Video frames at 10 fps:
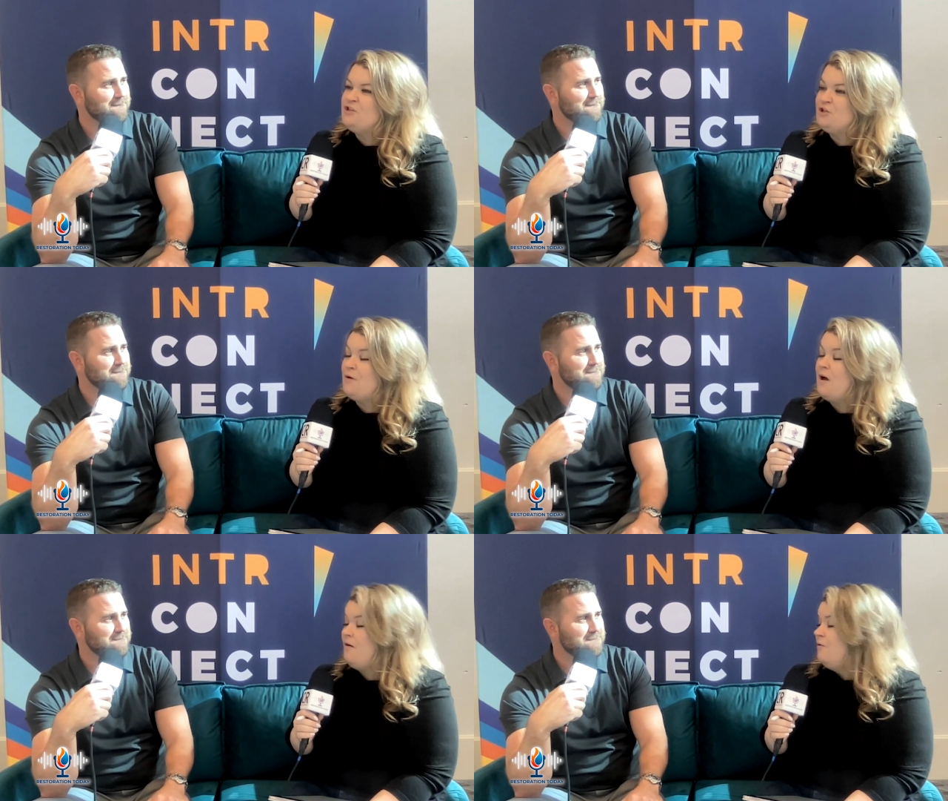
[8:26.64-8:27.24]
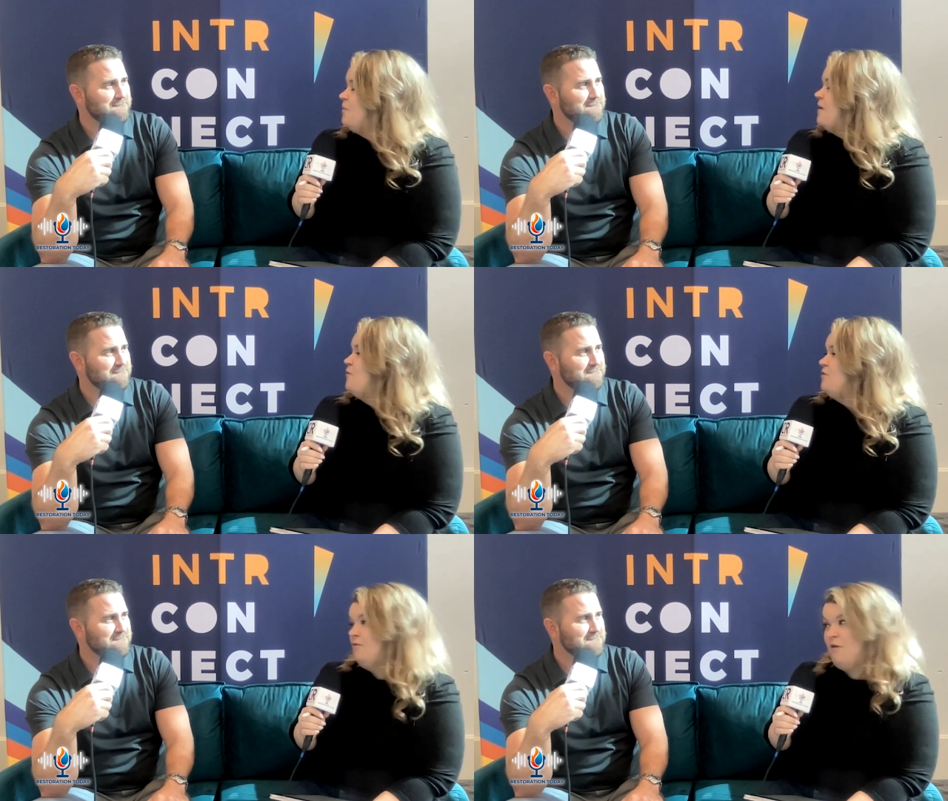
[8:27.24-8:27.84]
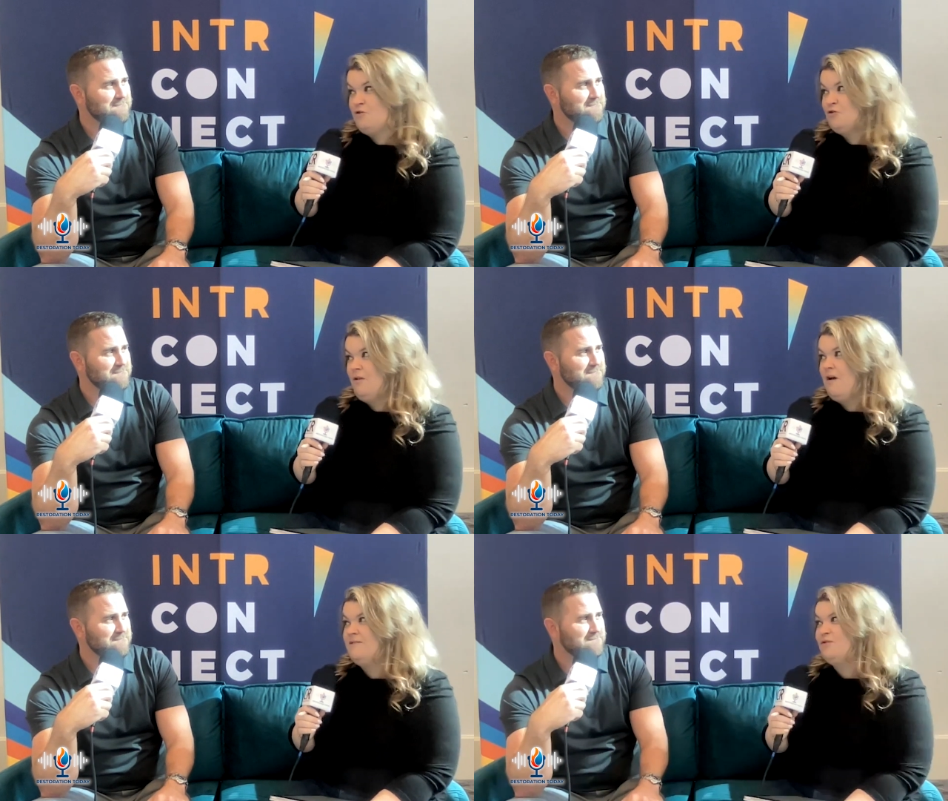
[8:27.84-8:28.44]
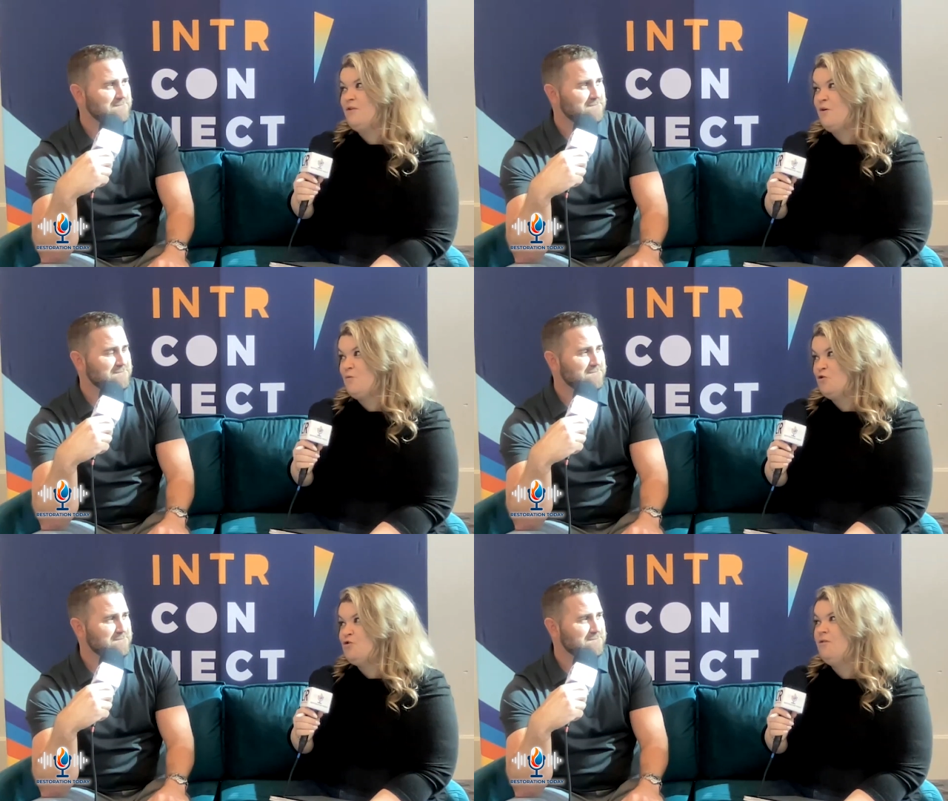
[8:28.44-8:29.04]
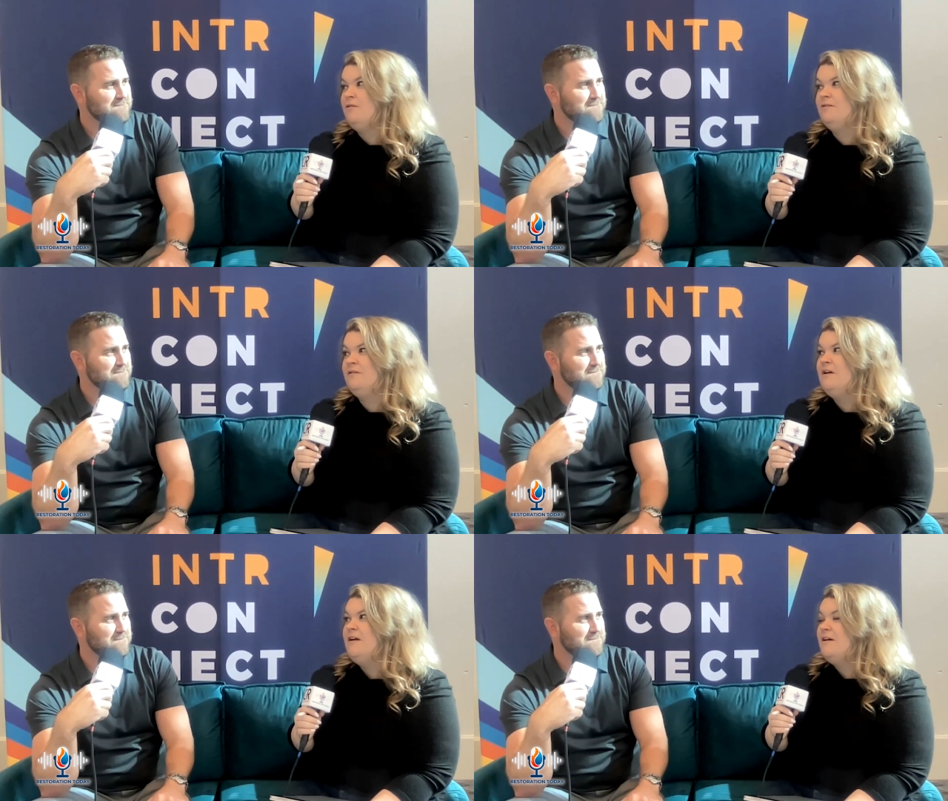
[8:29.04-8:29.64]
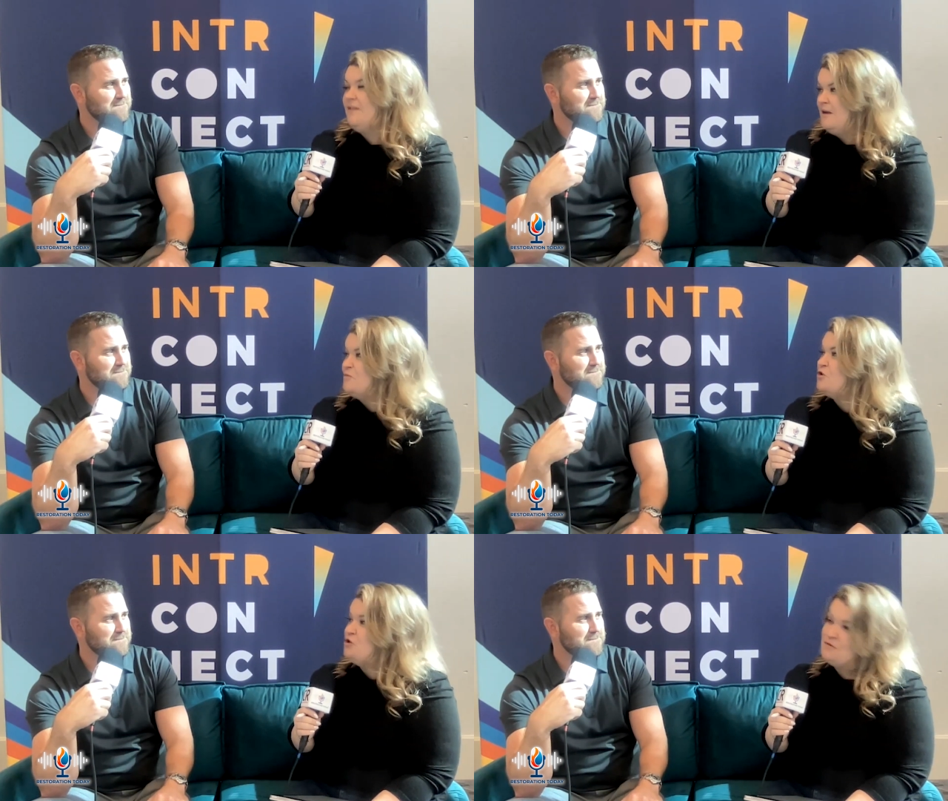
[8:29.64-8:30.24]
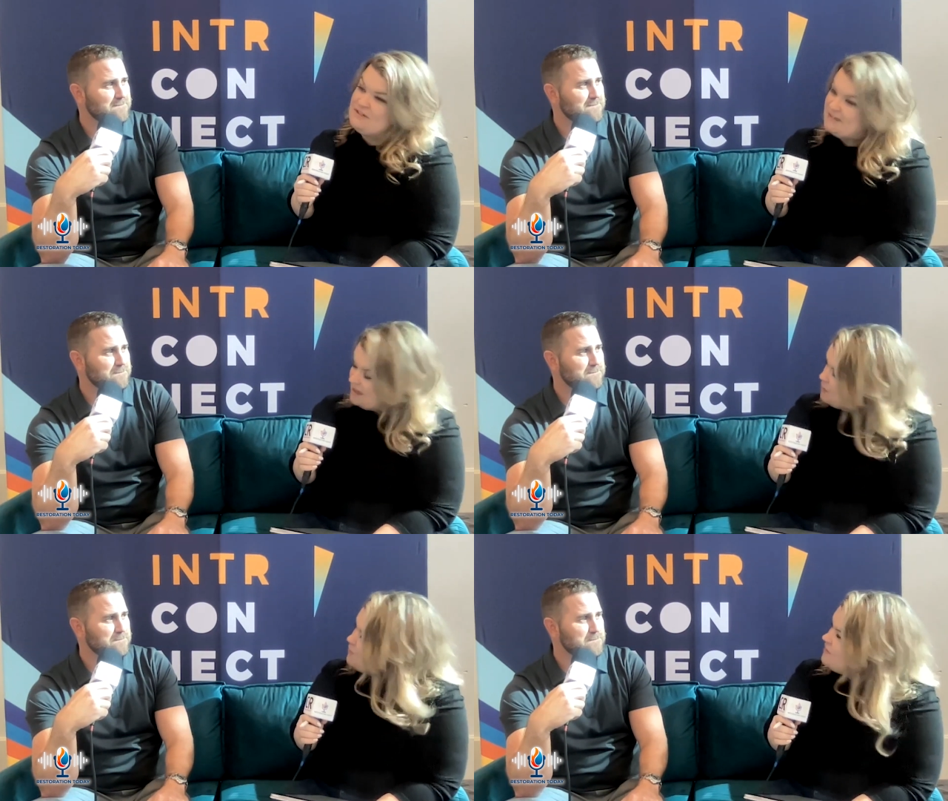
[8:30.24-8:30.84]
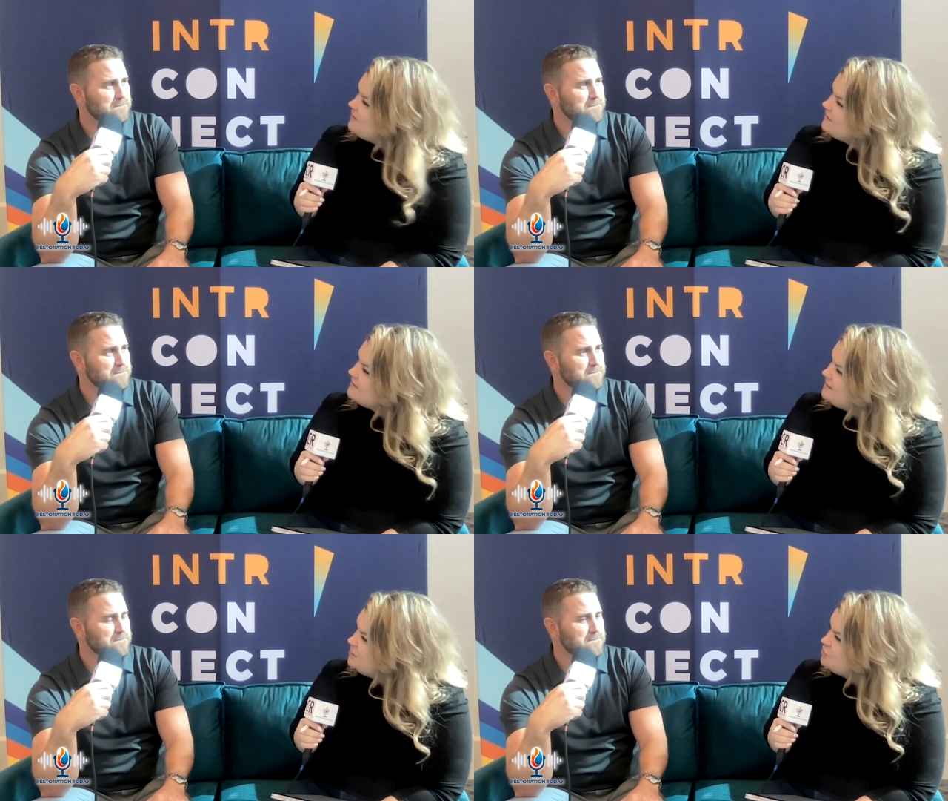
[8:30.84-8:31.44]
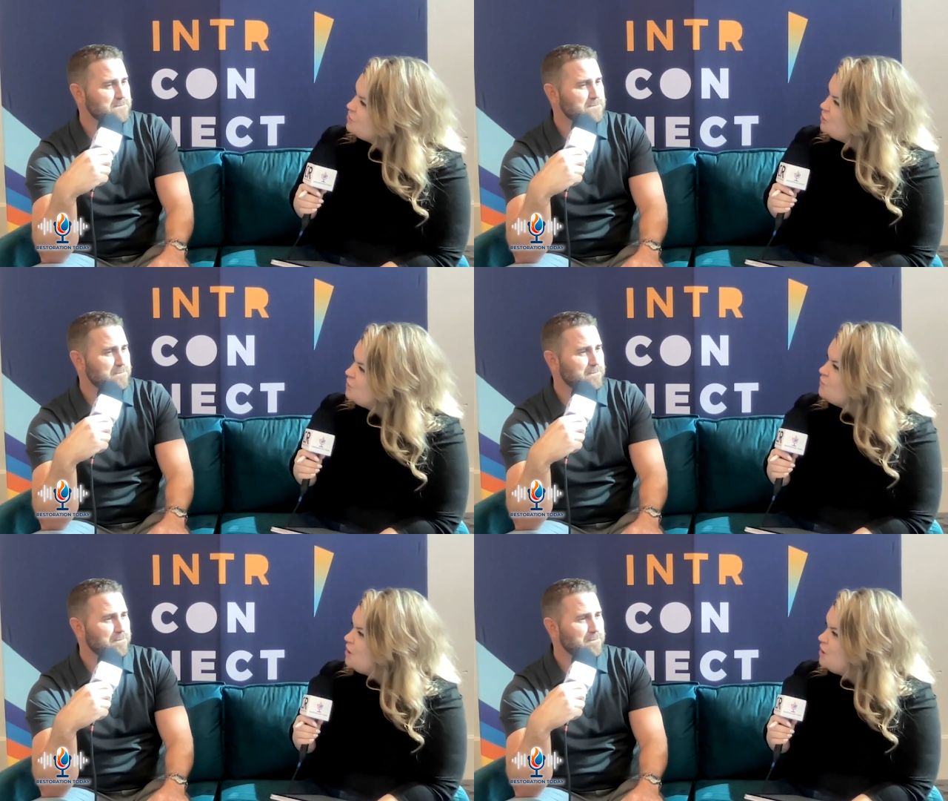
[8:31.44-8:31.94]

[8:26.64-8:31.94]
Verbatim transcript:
Speaker 1: do you help with the larger loss or commercial claims or do you stick within this niche that you